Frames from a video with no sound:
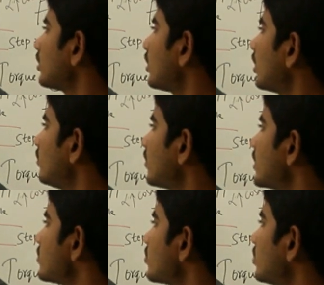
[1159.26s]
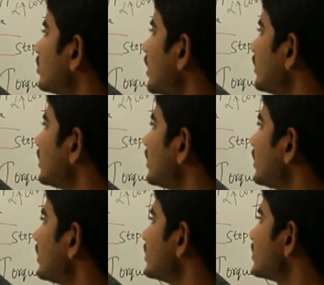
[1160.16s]
alpha is equal to 90
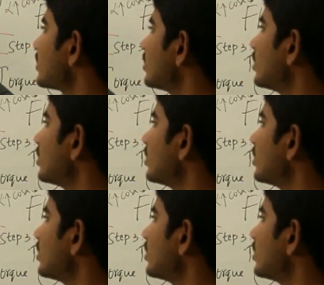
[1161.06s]
degrees,